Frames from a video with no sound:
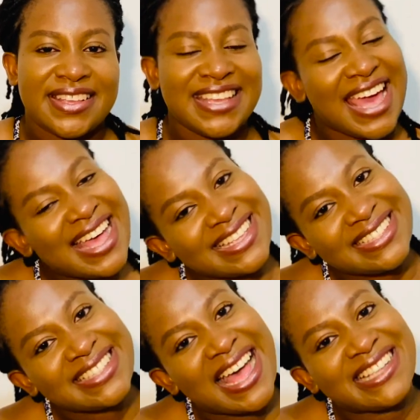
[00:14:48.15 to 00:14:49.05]

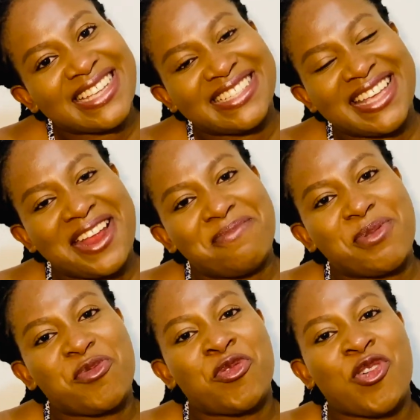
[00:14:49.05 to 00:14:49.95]
Yes, as I said
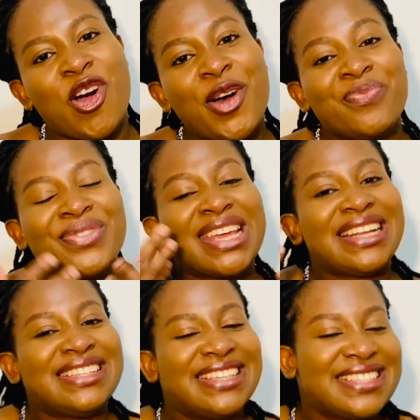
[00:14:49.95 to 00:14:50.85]
before,
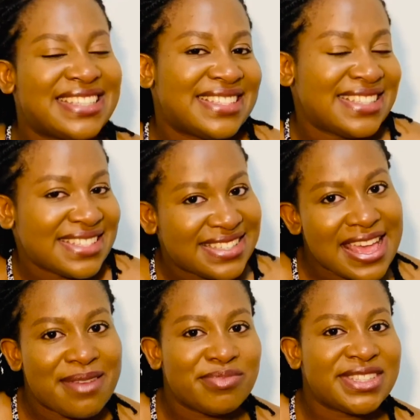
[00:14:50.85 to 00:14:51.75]
this is the
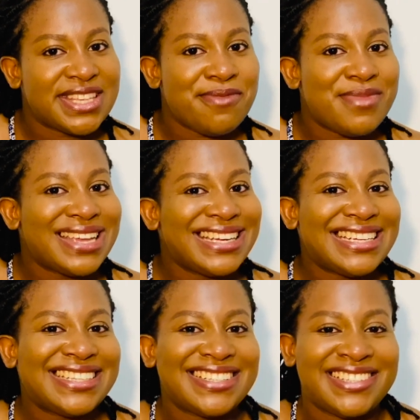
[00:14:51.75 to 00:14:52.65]
same
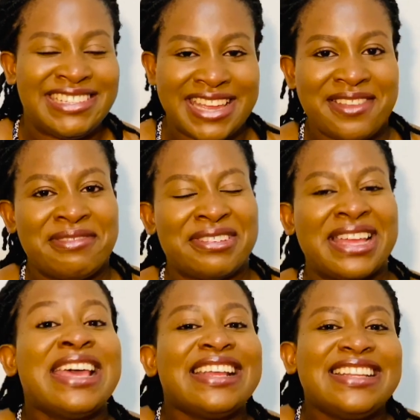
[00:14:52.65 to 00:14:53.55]
timid Jennifer.
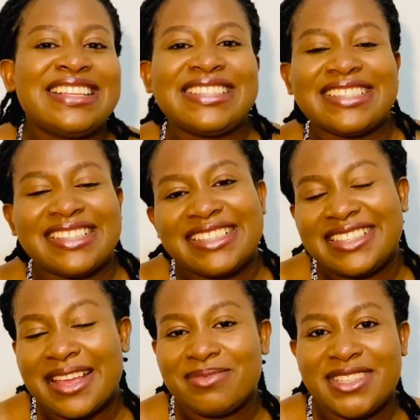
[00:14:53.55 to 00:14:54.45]
This is the
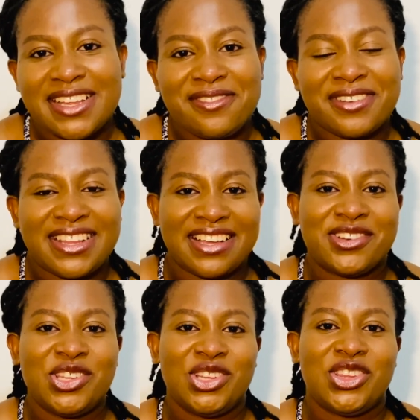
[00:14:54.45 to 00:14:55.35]
same Jennifer that
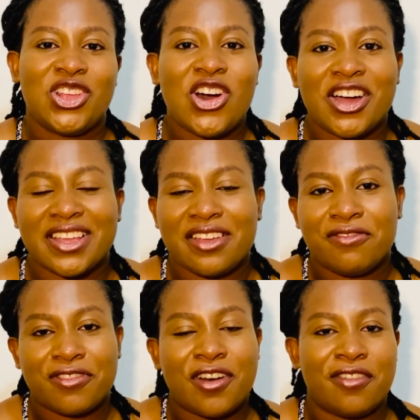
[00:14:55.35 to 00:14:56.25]
couldn't talk in
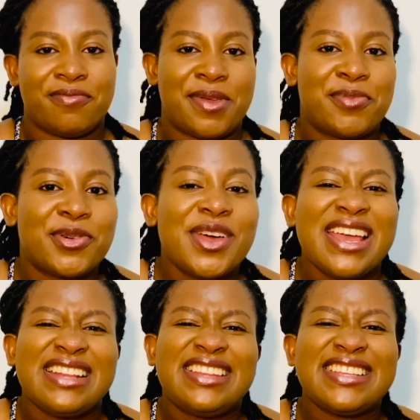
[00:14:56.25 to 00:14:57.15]
front of people.
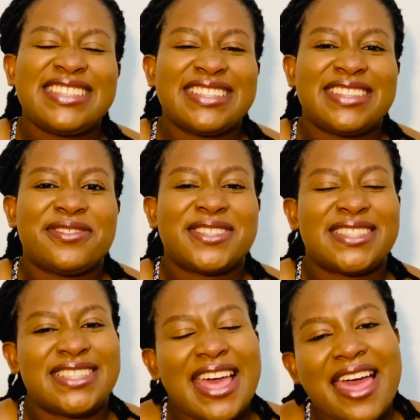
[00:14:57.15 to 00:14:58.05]
This is the
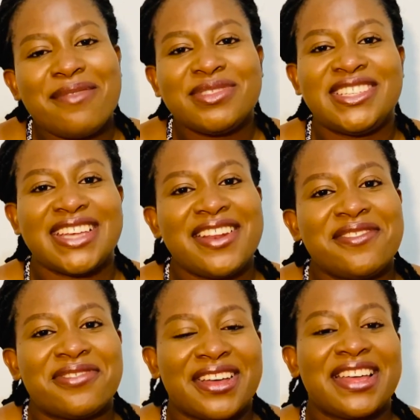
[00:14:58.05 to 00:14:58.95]
same
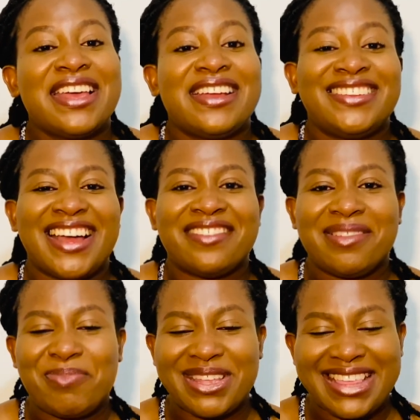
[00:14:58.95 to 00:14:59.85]
Jennifer that
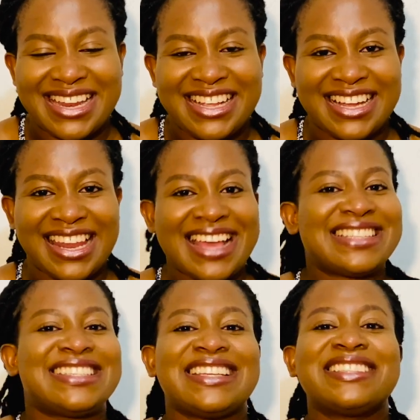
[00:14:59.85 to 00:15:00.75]
repeated
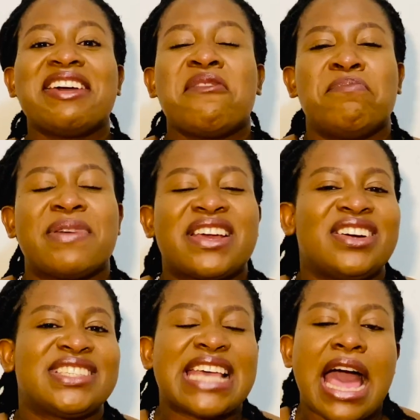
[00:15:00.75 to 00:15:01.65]
classes
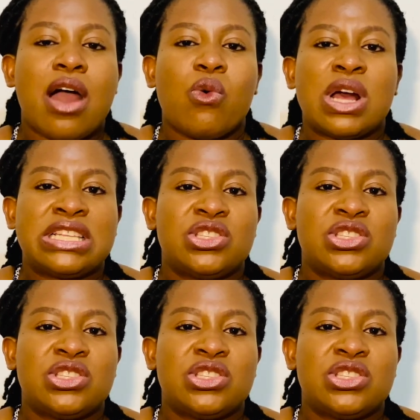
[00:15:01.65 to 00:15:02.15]
because I was